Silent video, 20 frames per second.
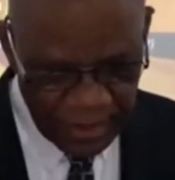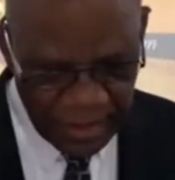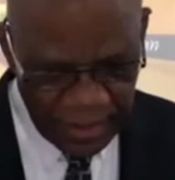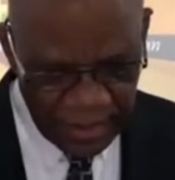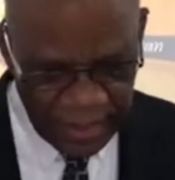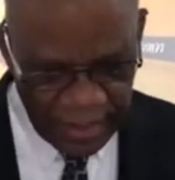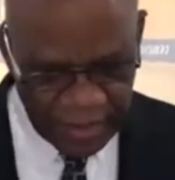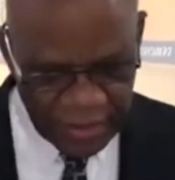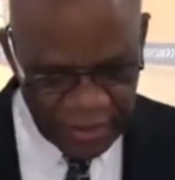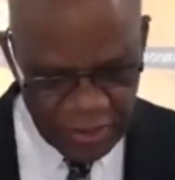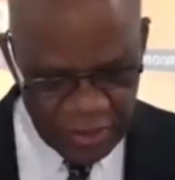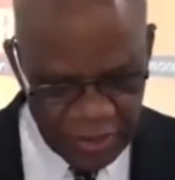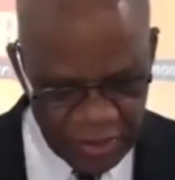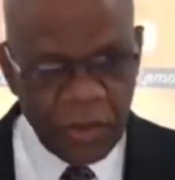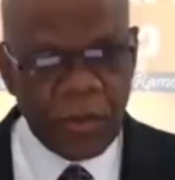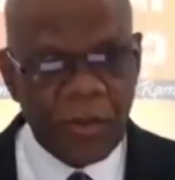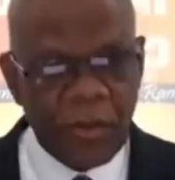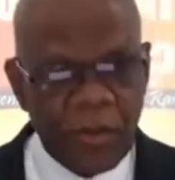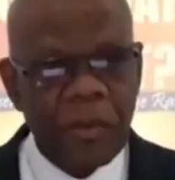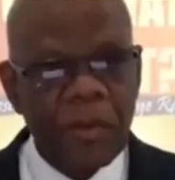And
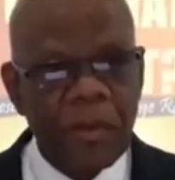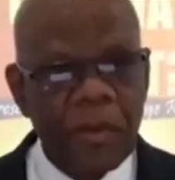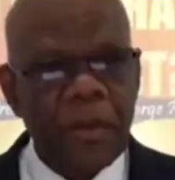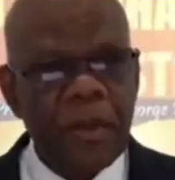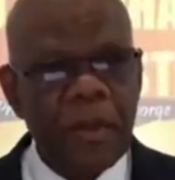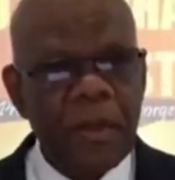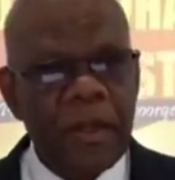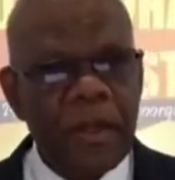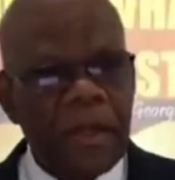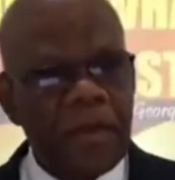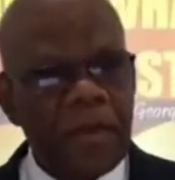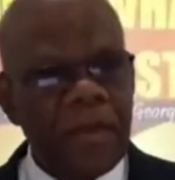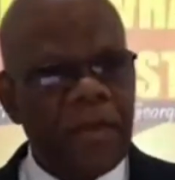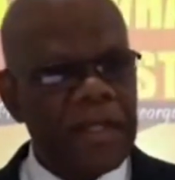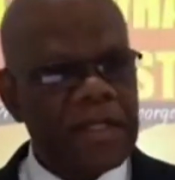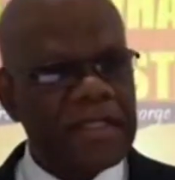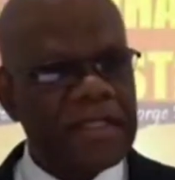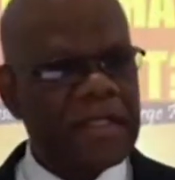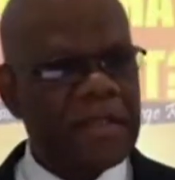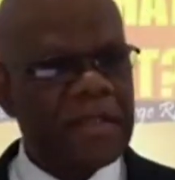so this
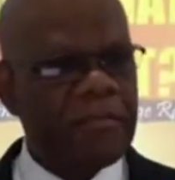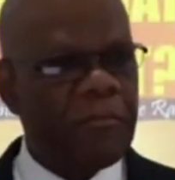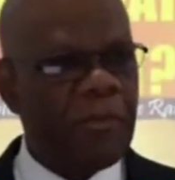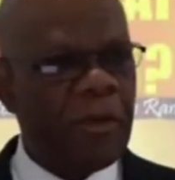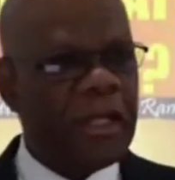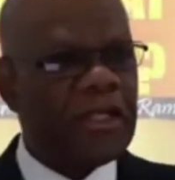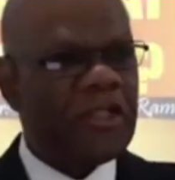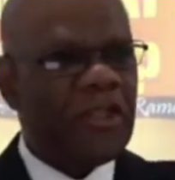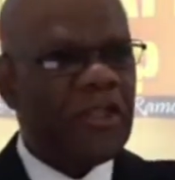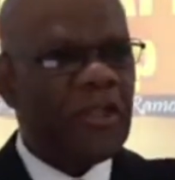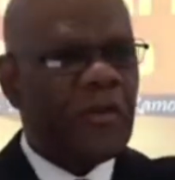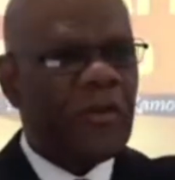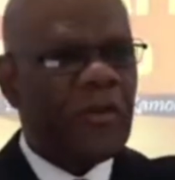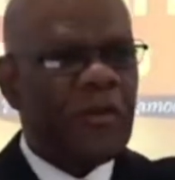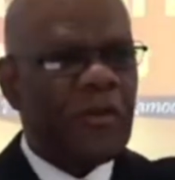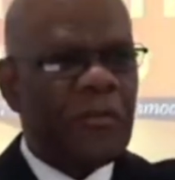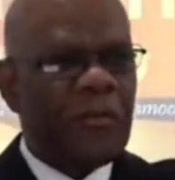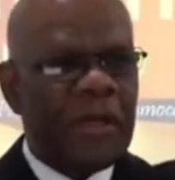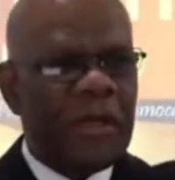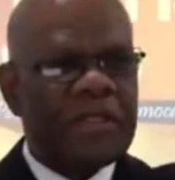
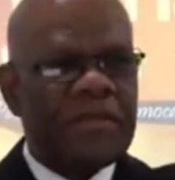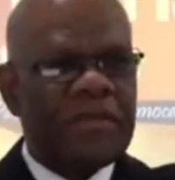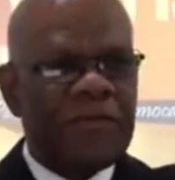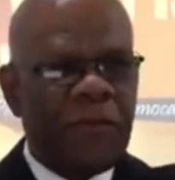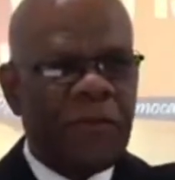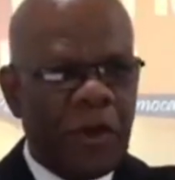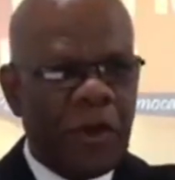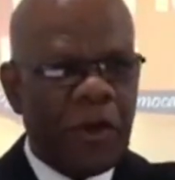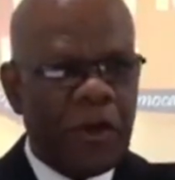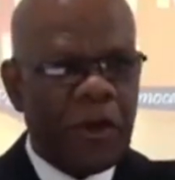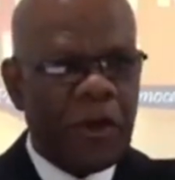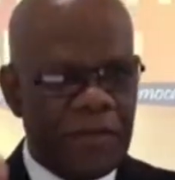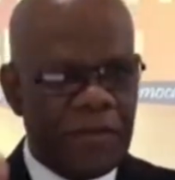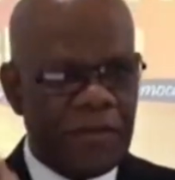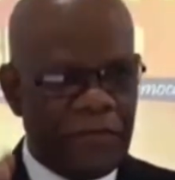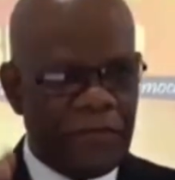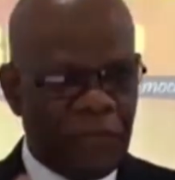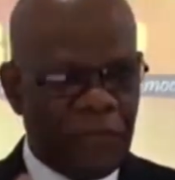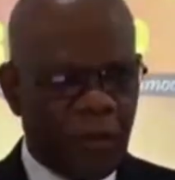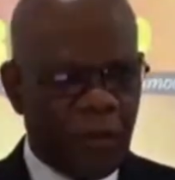brings forth
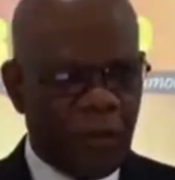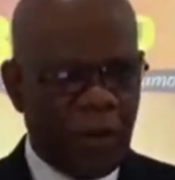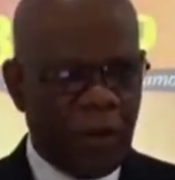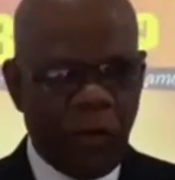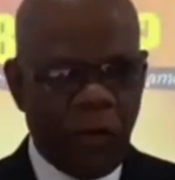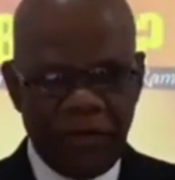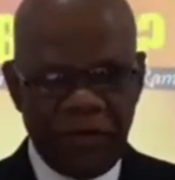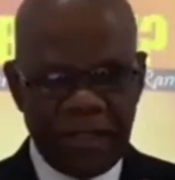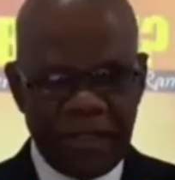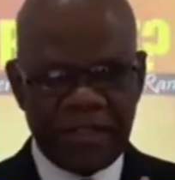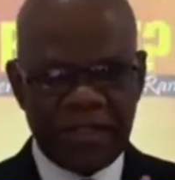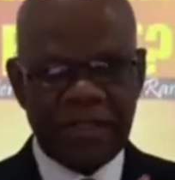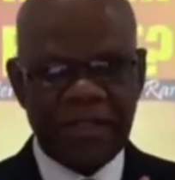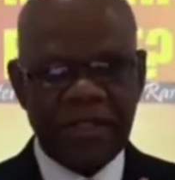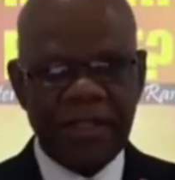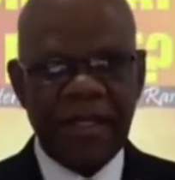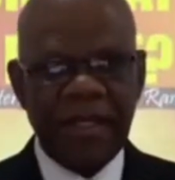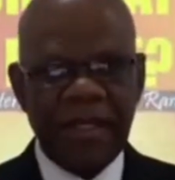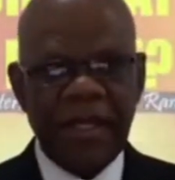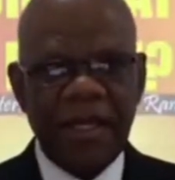for all of us
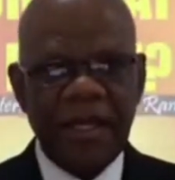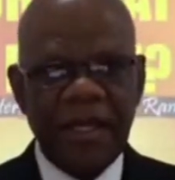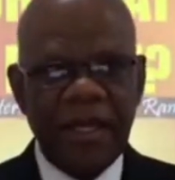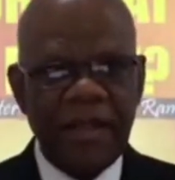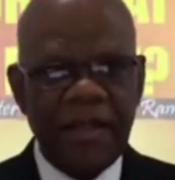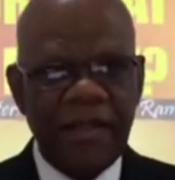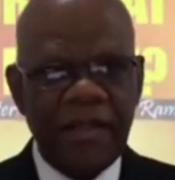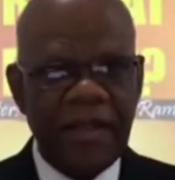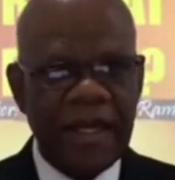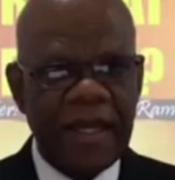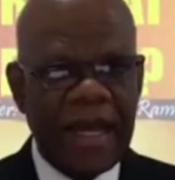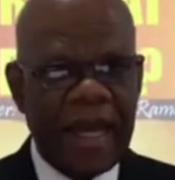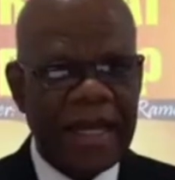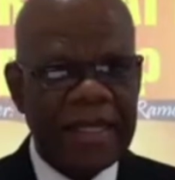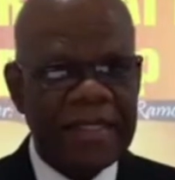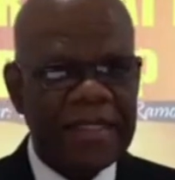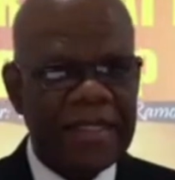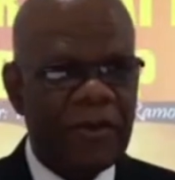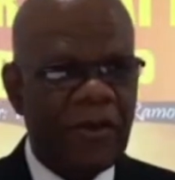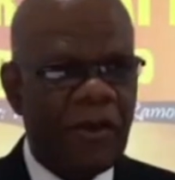the
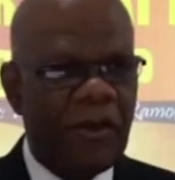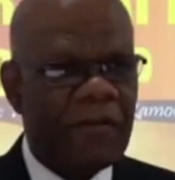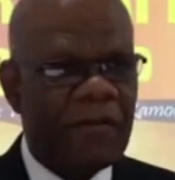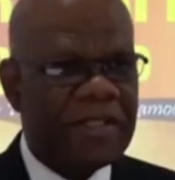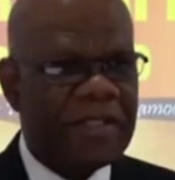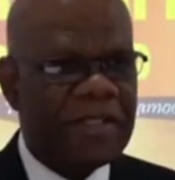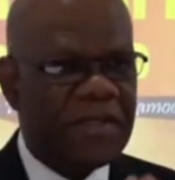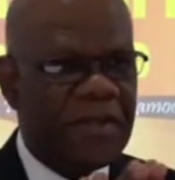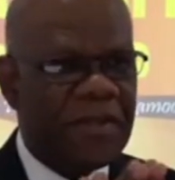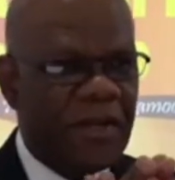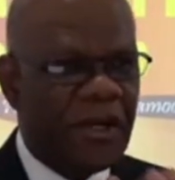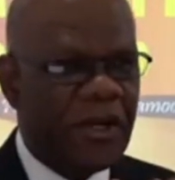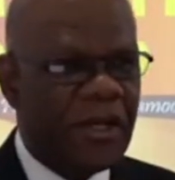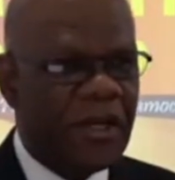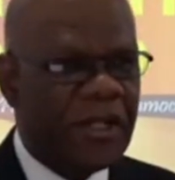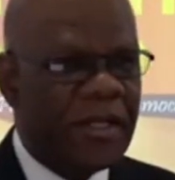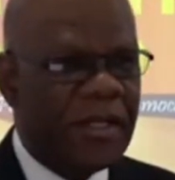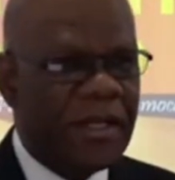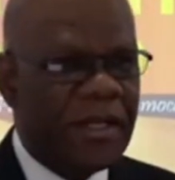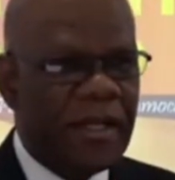idea of this third
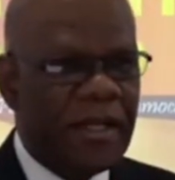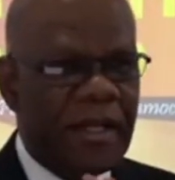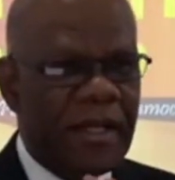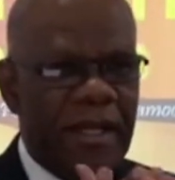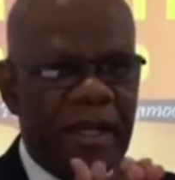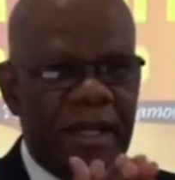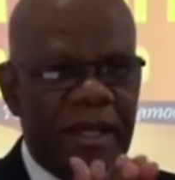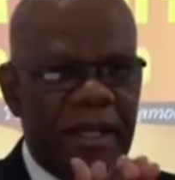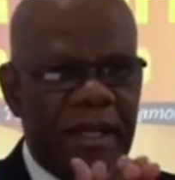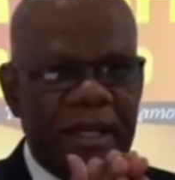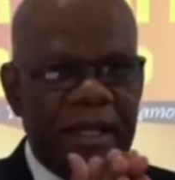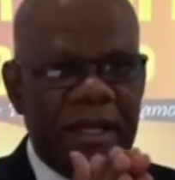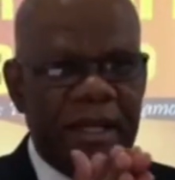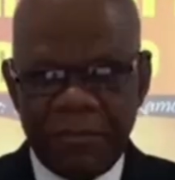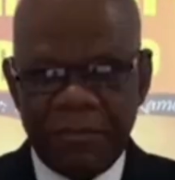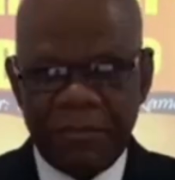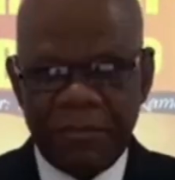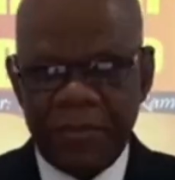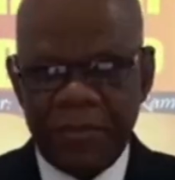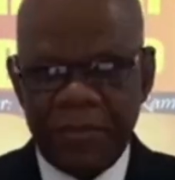
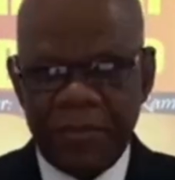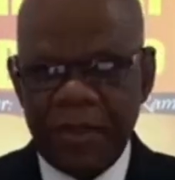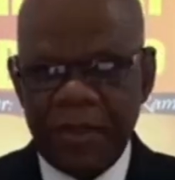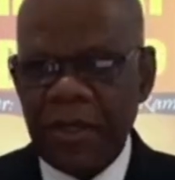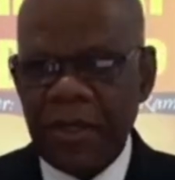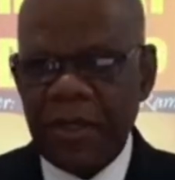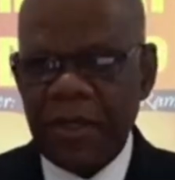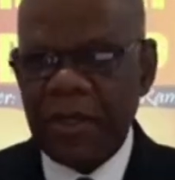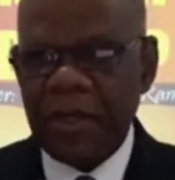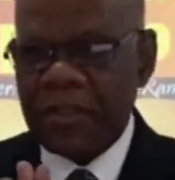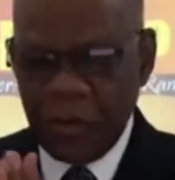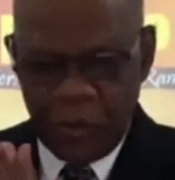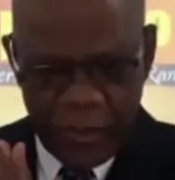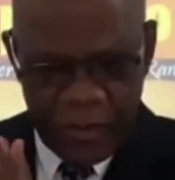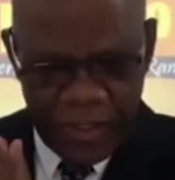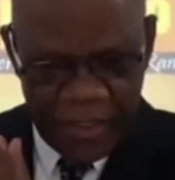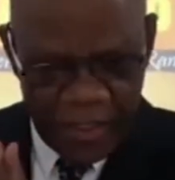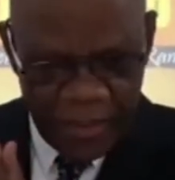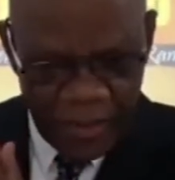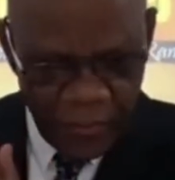kingdom. So
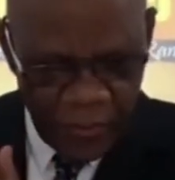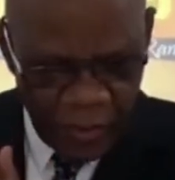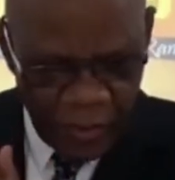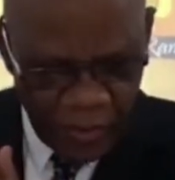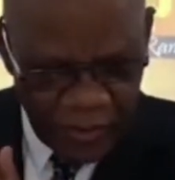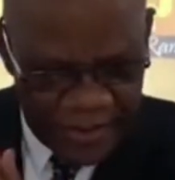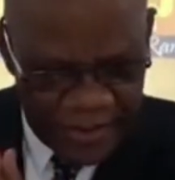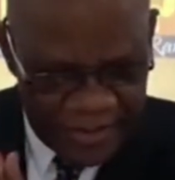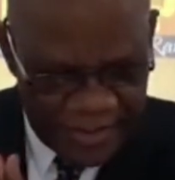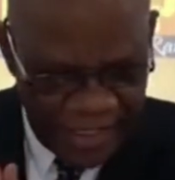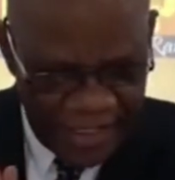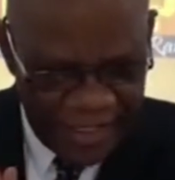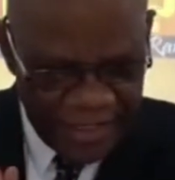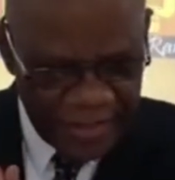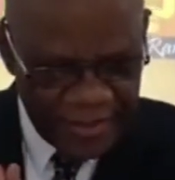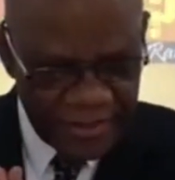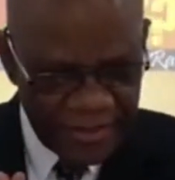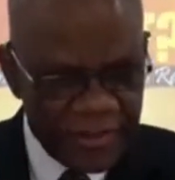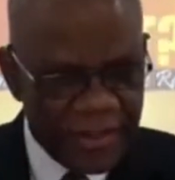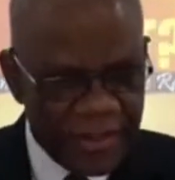we understand.
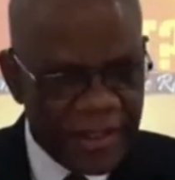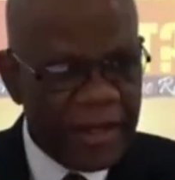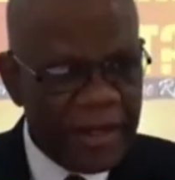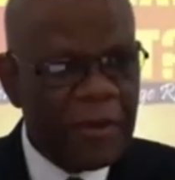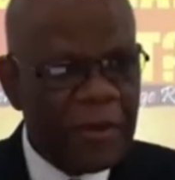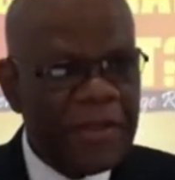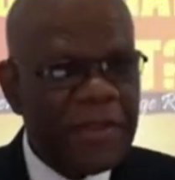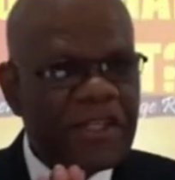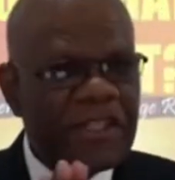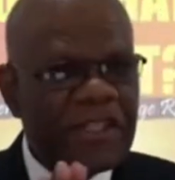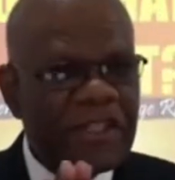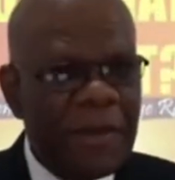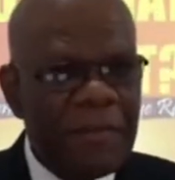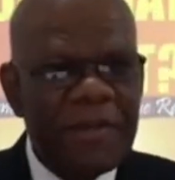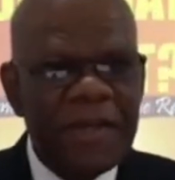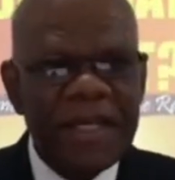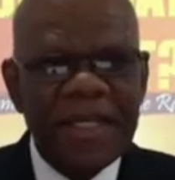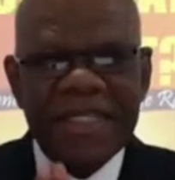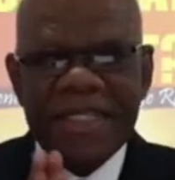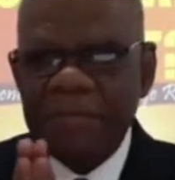But there's something
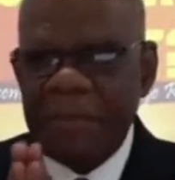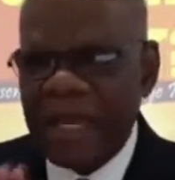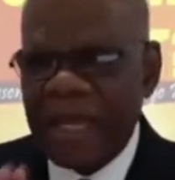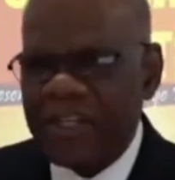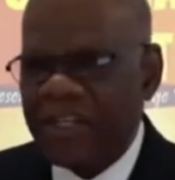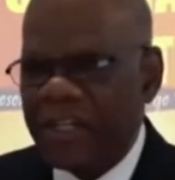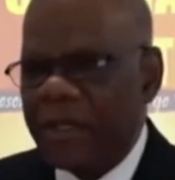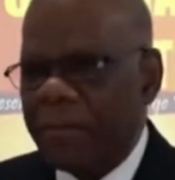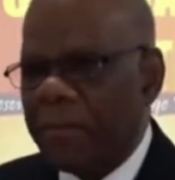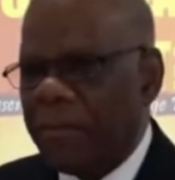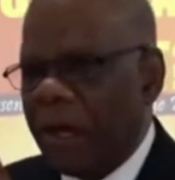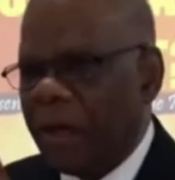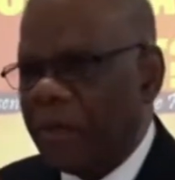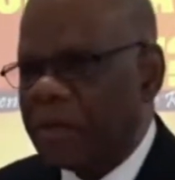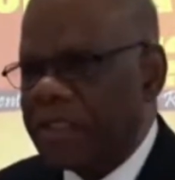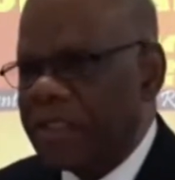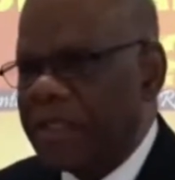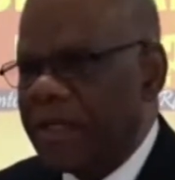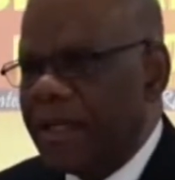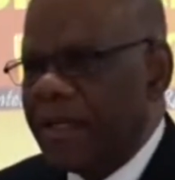special about
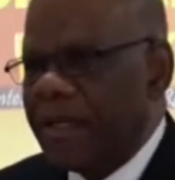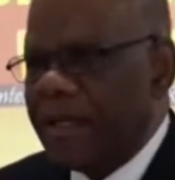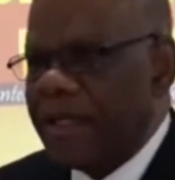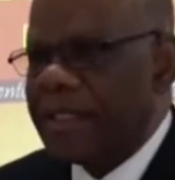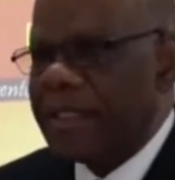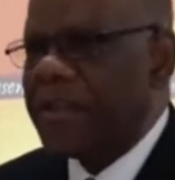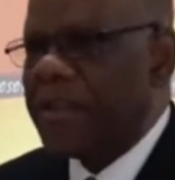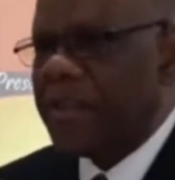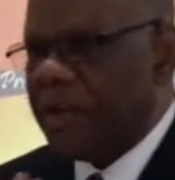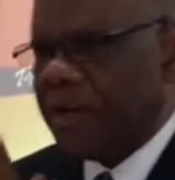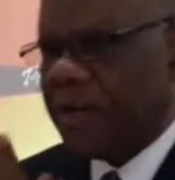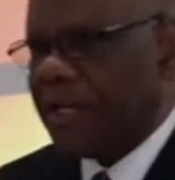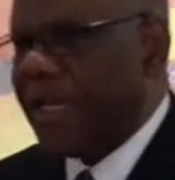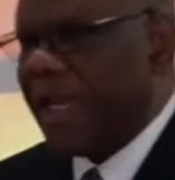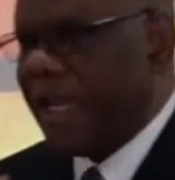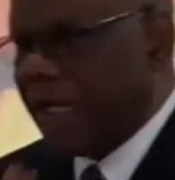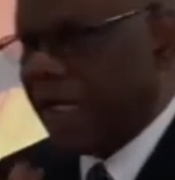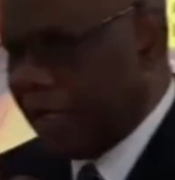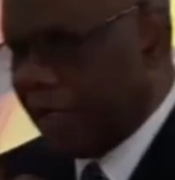this third kingdom.